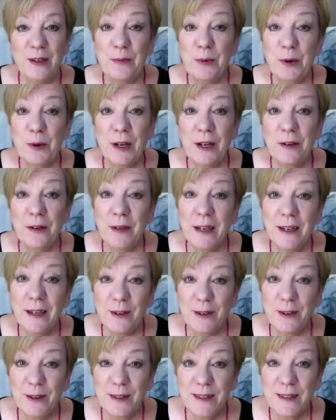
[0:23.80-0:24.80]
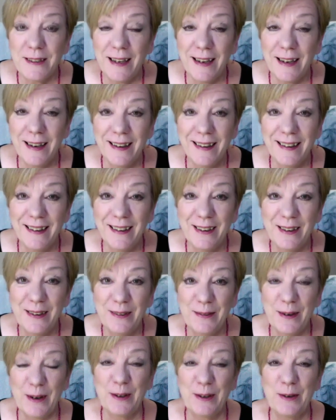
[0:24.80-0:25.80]
morning, readers.
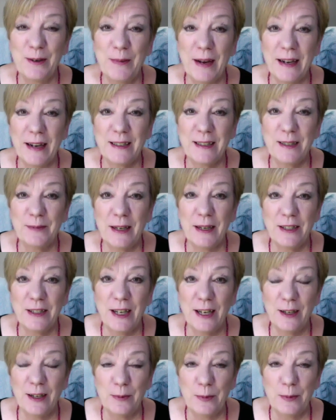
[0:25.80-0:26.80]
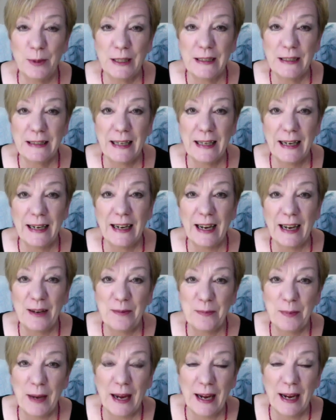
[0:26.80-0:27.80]
Welcome back to my channel, Books, Ink,
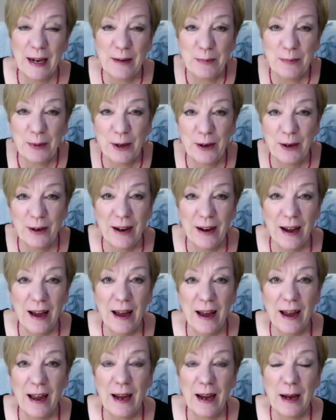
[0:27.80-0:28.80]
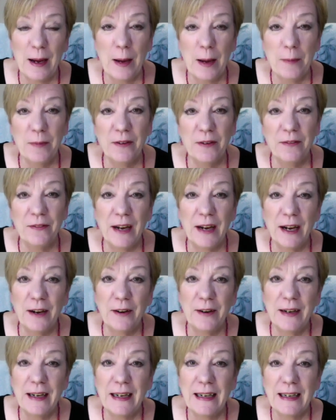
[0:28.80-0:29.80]
and Paper. I am a
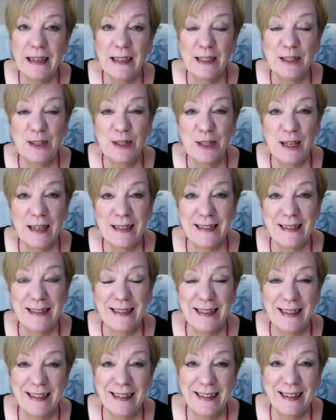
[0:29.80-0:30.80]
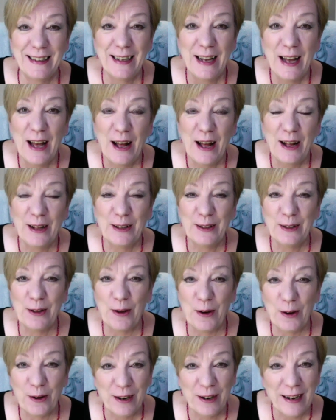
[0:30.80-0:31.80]
very congested
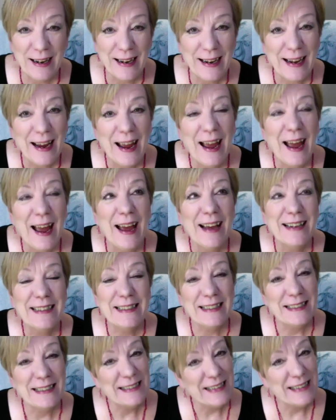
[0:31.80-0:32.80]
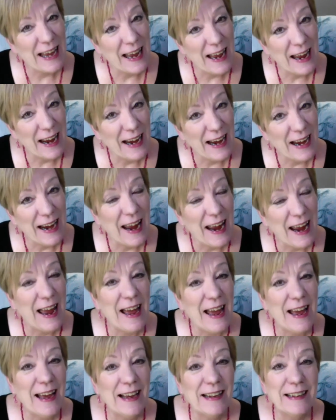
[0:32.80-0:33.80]
Lori today,
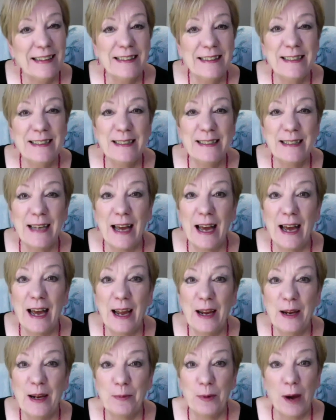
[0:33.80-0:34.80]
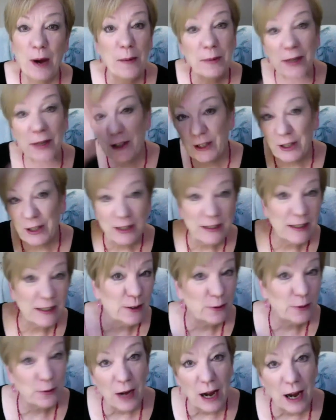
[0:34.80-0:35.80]
and I probably look a
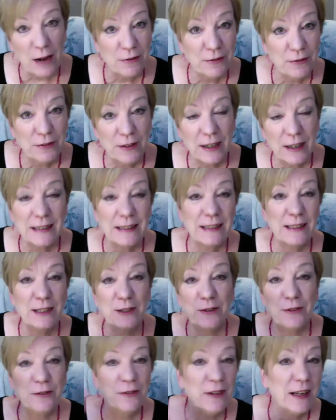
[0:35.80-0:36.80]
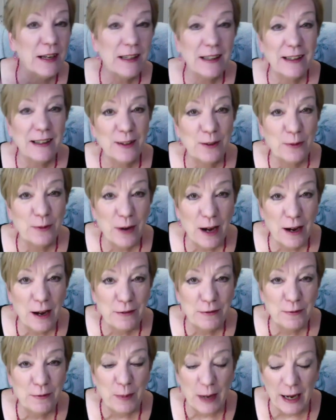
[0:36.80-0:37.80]
little rough. I still feel a little
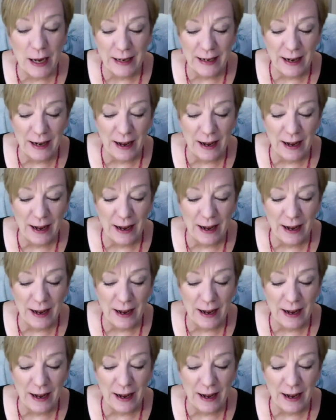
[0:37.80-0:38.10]
rough, but